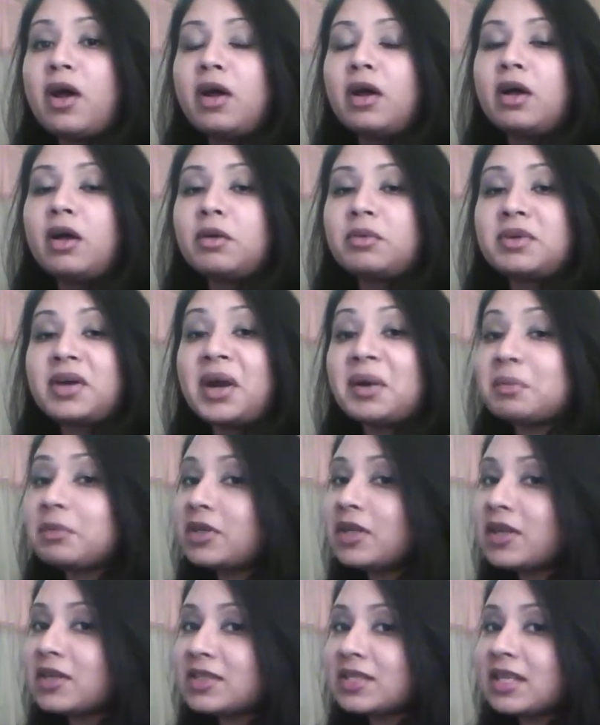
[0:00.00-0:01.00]
carbon
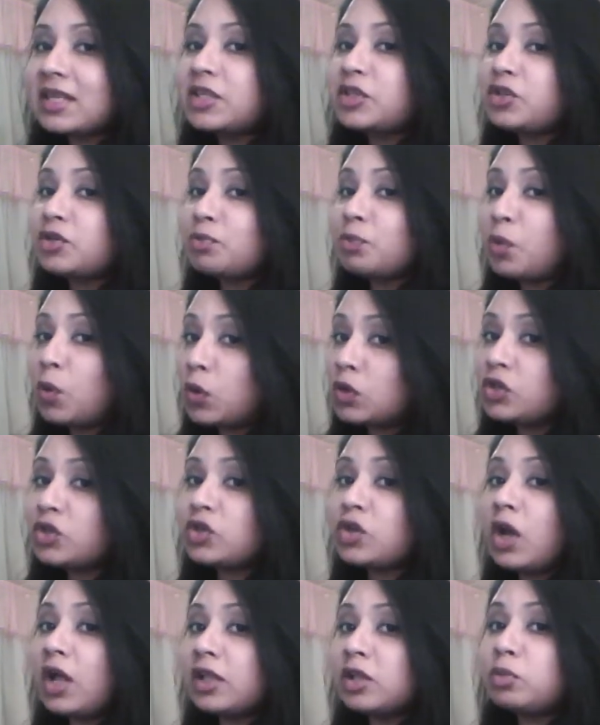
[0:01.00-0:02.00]
dioxide is more
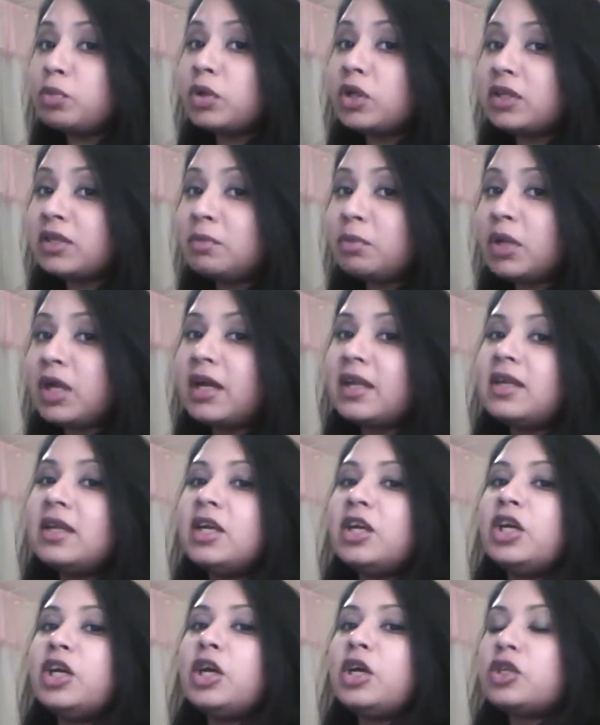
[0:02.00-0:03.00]
soluble in blood,
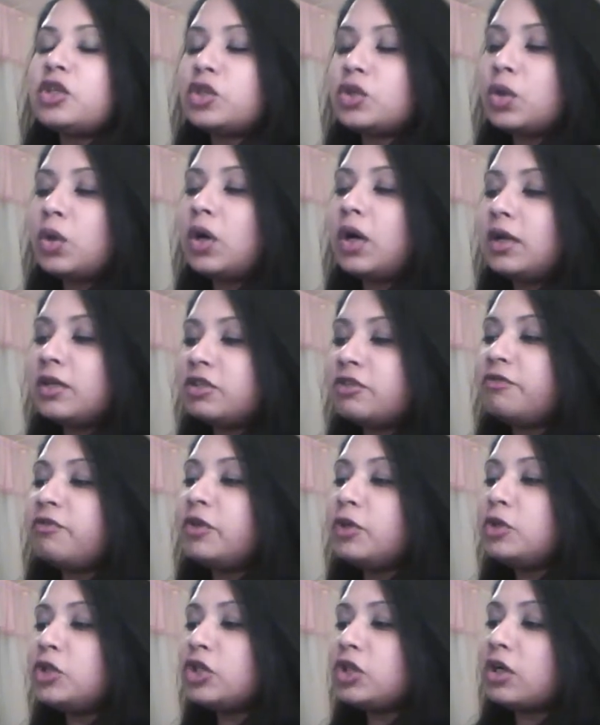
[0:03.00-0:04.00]
so a
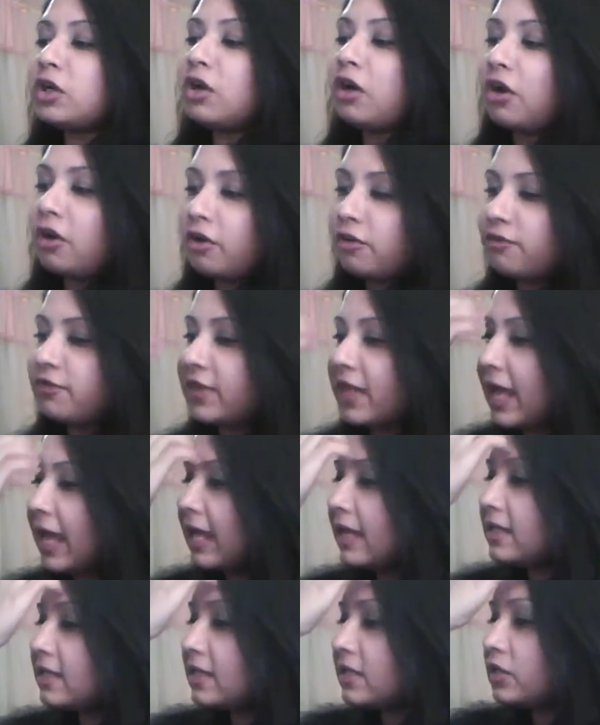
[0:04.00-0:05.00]
diffusion of
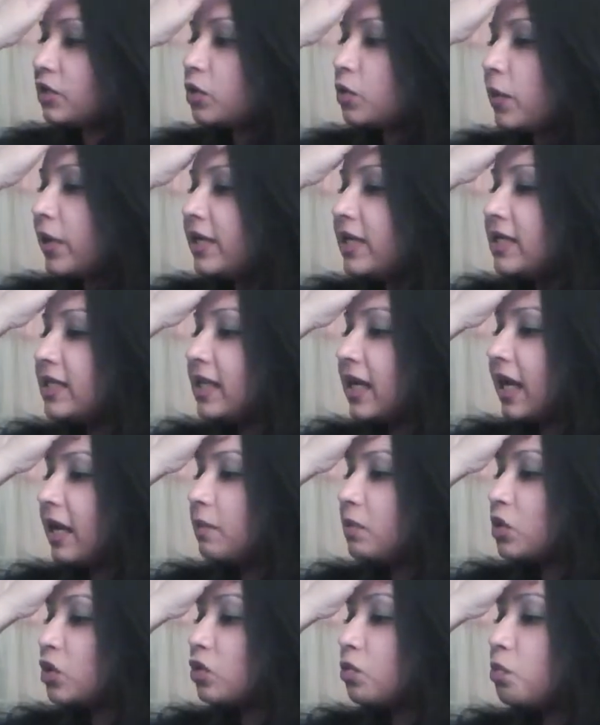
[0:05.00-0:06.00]
that is 20
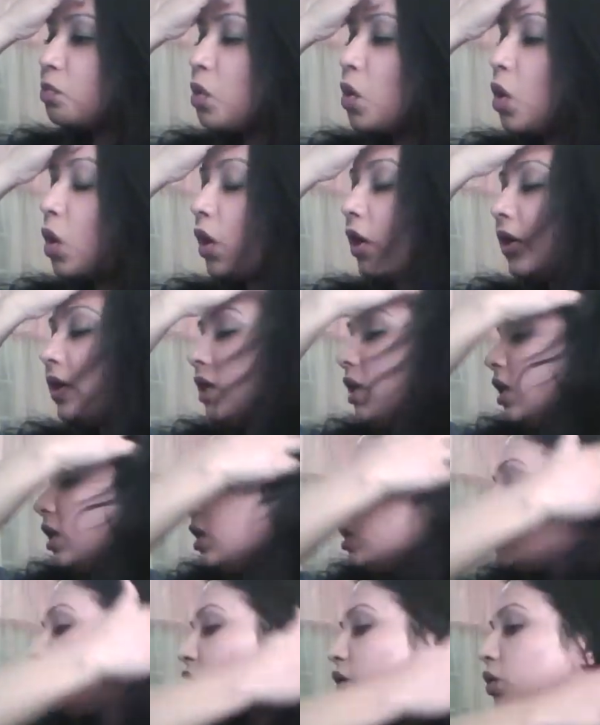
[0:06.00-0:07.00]
times more.
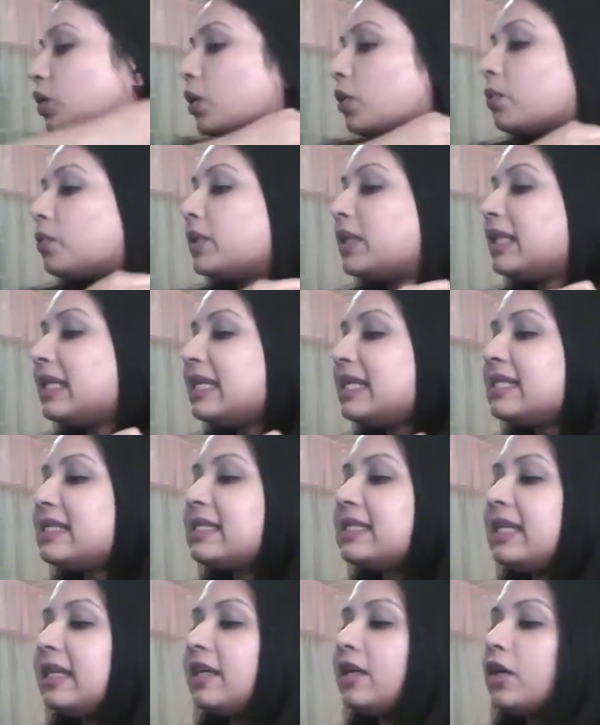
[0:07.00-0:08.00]
So
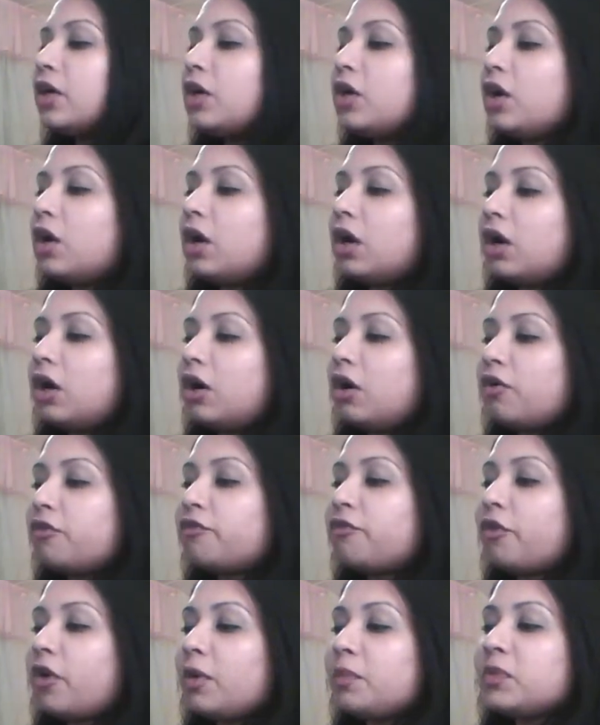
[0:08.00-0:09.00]
releasing
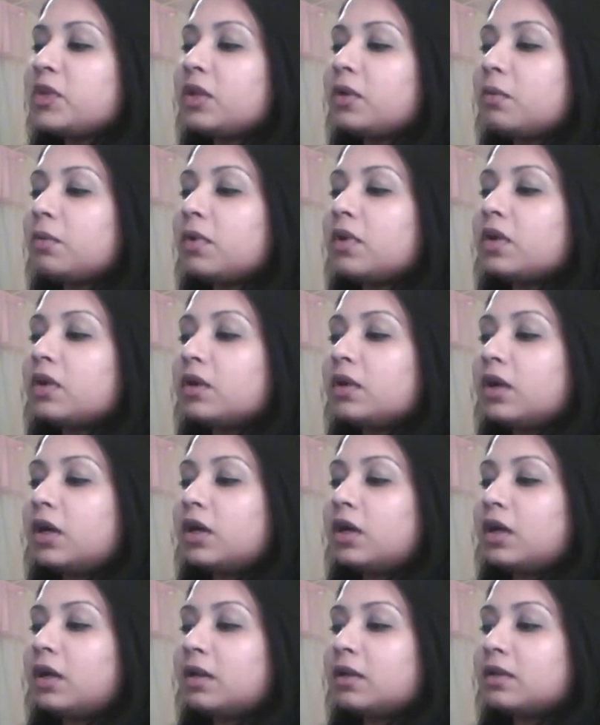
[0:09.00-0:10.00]
from the,
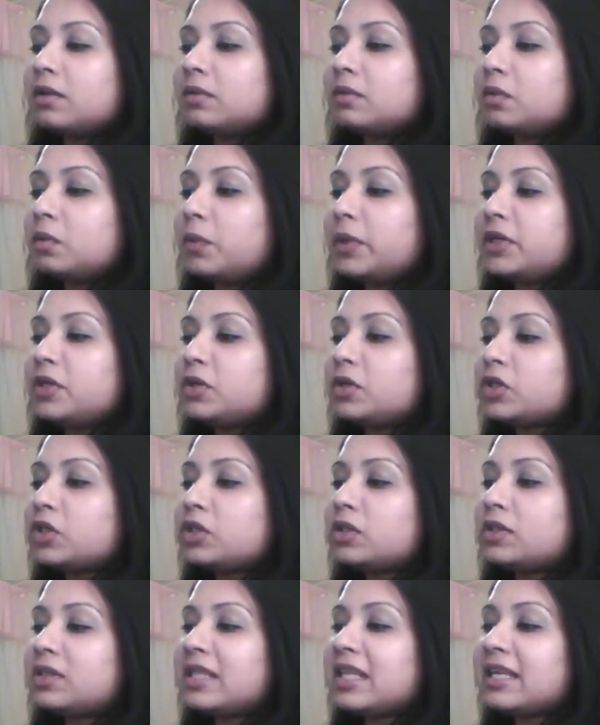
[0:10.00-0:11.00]
when you're
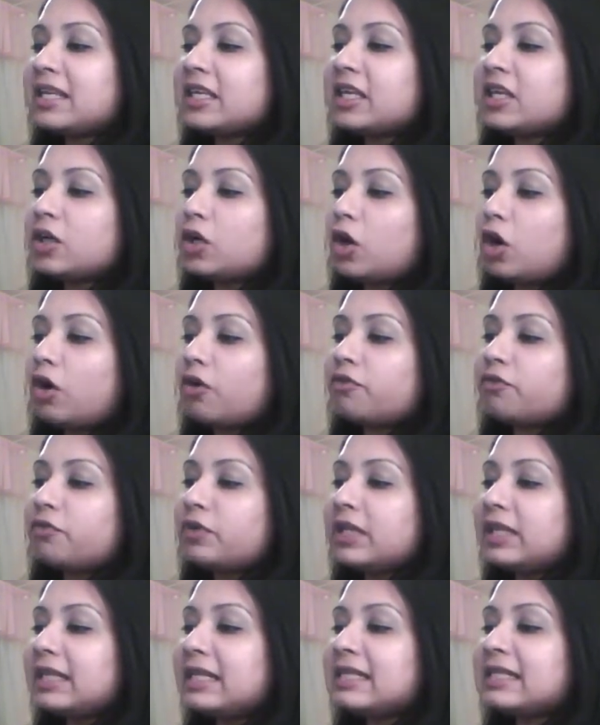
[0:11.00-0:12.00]
thinking of
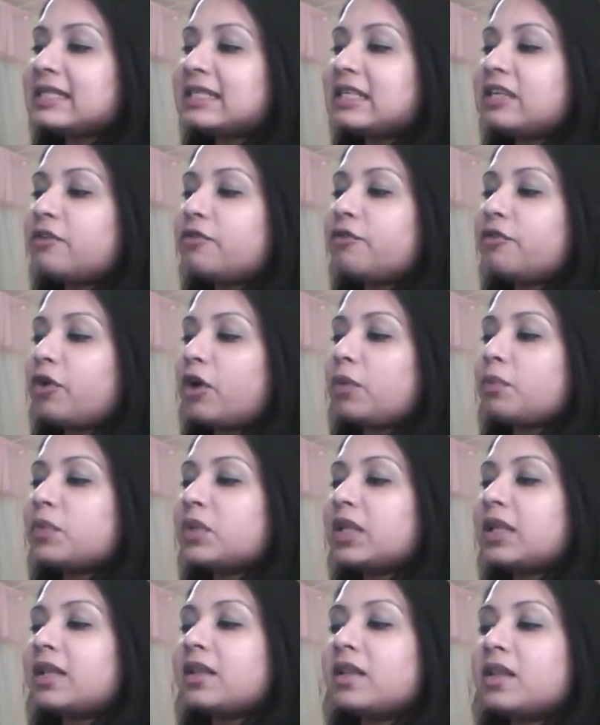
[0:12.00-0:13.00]
releasing from
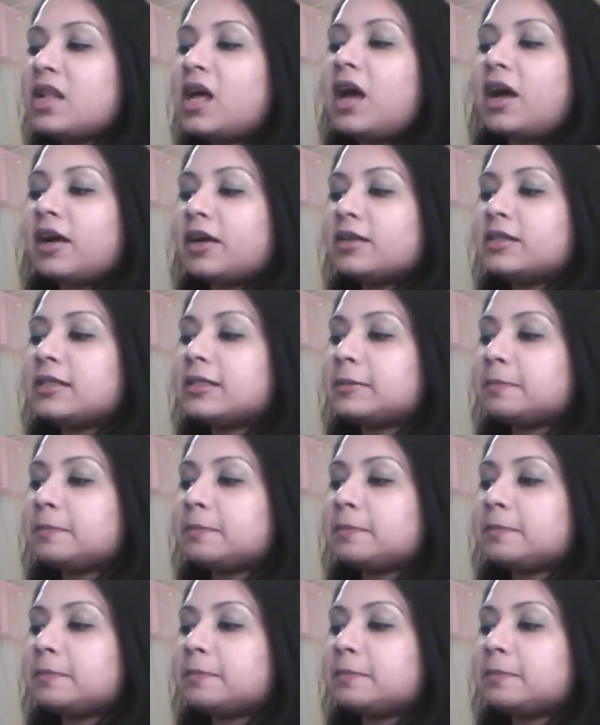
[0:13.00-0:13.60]
the lungs